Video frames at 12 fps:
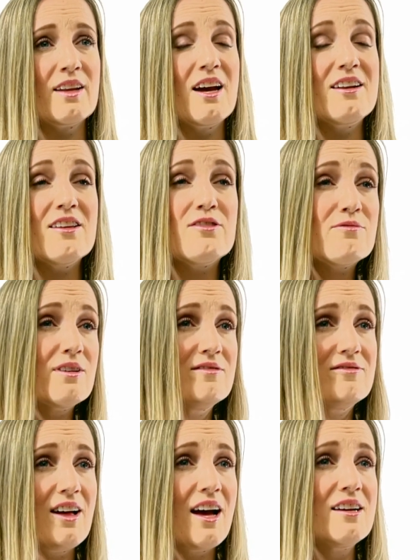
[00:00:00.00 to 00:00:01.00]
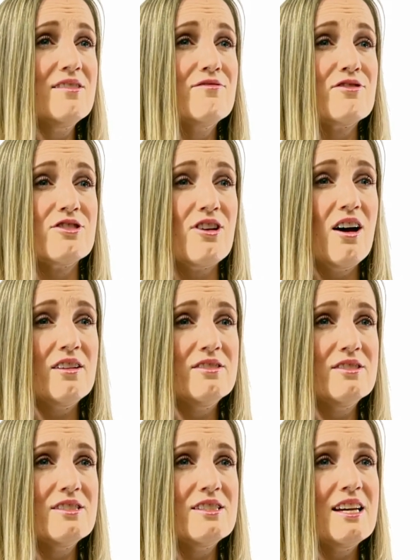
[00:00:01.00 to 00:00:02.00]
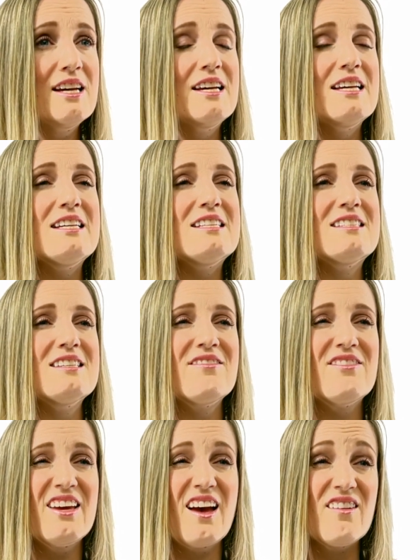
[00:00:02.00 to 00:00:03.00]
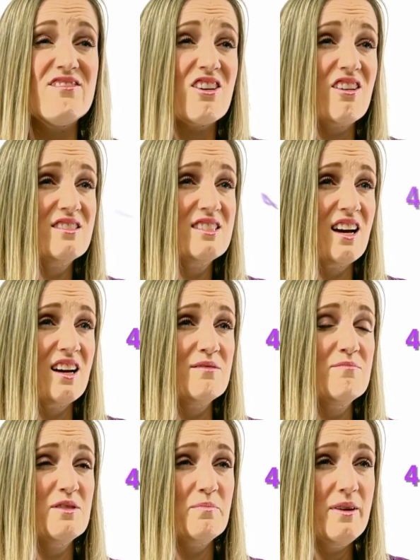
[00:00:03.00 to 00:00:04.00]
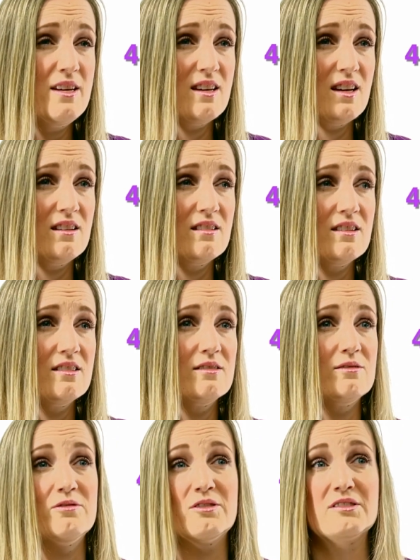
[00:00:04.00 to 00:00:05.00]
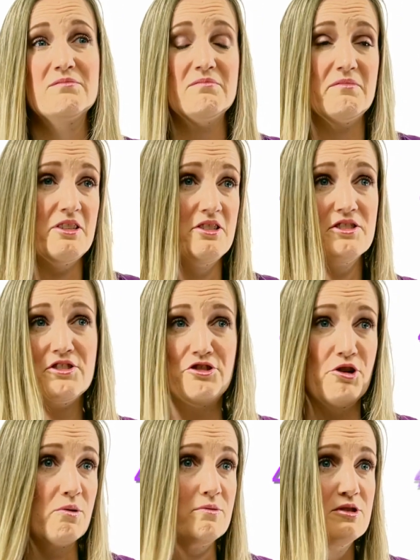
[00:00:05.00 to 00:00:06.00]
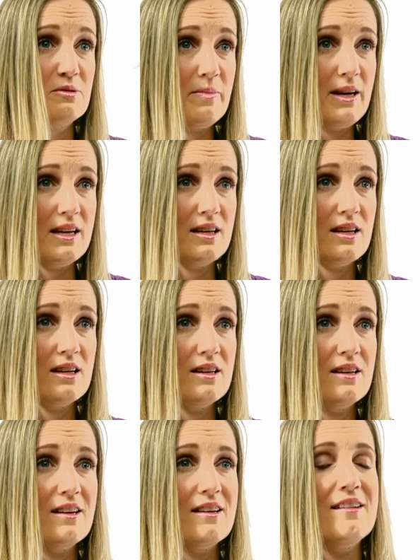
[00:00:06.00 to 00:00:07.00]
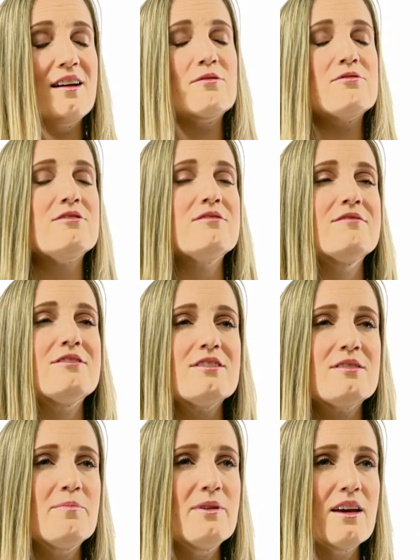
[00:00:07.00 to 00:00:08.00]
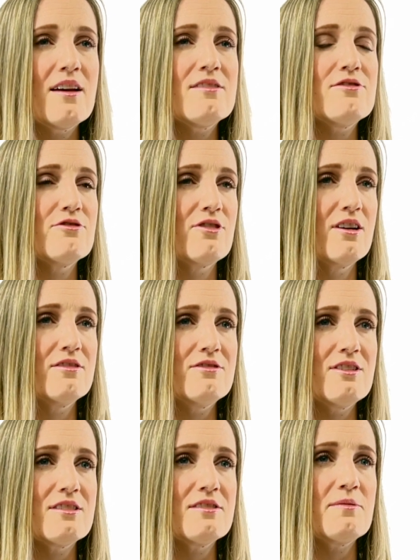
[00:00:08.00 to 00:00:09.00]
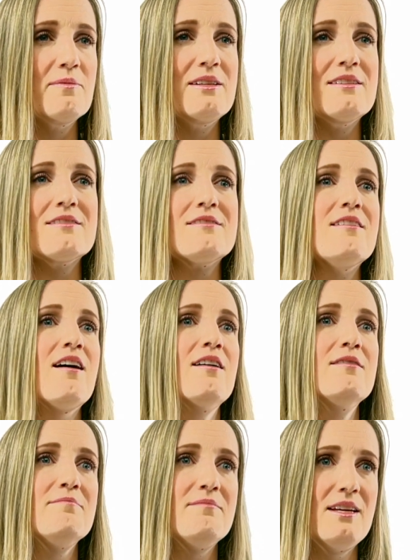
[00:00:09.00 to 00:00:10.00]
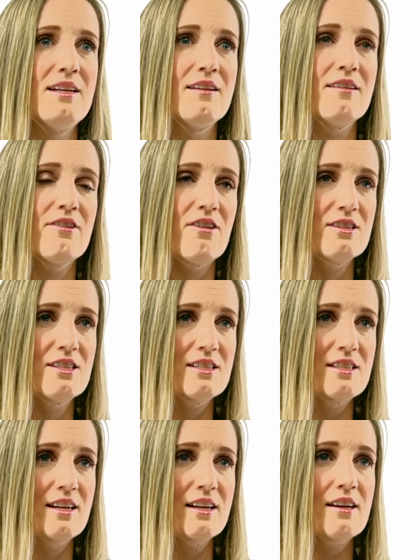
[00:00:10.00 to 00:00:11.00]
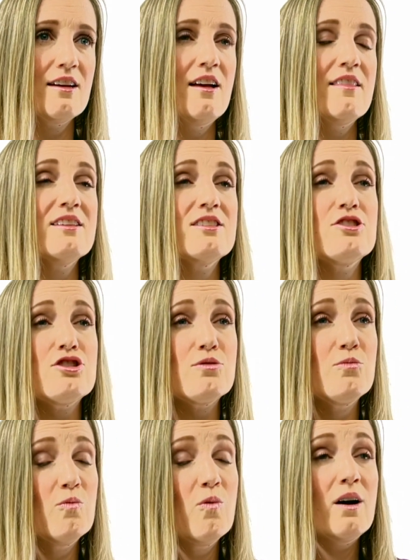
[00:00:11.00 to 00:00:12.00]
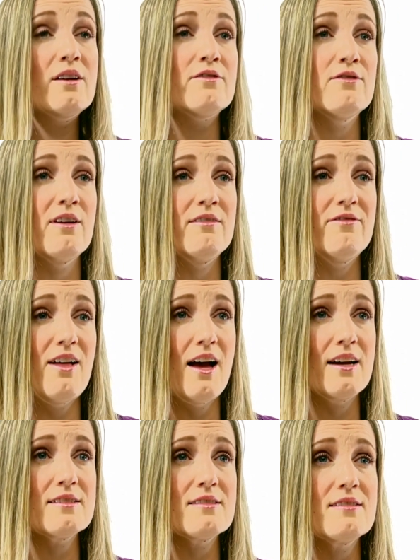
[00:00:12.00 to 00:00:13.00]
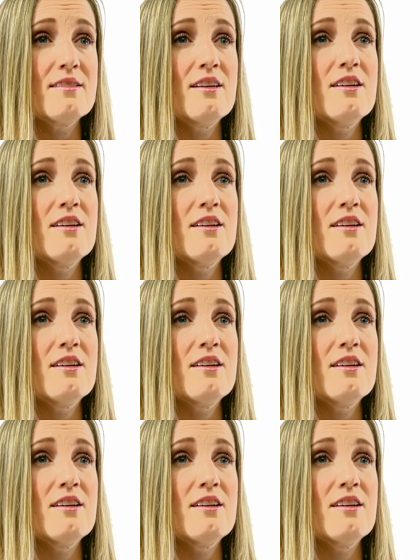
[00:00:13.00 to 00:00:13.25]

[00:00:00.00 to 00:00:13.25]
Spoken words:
Another red flag for toddlers is if they have a hard time speaking or they just don't speak. Now, just because your toddler doesn't speak does not mean they're autistic. This is just one of the red flags.